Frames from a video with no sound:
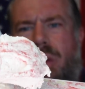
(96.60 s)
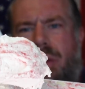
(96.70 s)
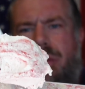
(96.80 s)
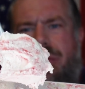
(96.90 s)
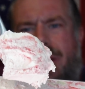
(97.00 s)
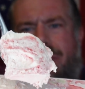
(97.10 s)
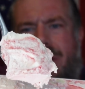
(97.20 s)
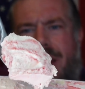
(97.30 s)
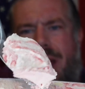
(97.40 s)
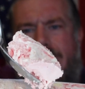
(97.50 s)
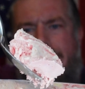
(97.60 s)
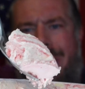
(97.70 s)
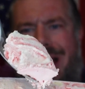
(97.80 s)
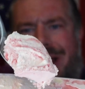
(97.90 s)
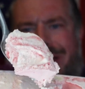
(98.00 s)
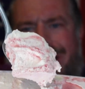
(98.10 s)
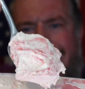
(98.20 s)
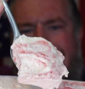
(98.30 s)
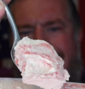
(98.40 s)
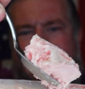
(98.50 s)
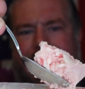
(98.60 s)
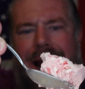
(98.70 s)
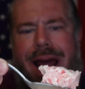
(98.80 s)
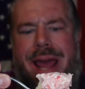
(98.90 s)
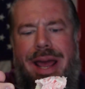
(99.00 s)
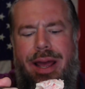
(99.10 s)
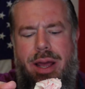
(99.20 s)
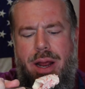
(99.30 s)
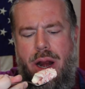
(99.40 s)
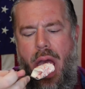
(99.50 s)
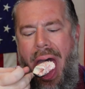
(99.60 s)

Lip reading: it's definitely melty like I like it.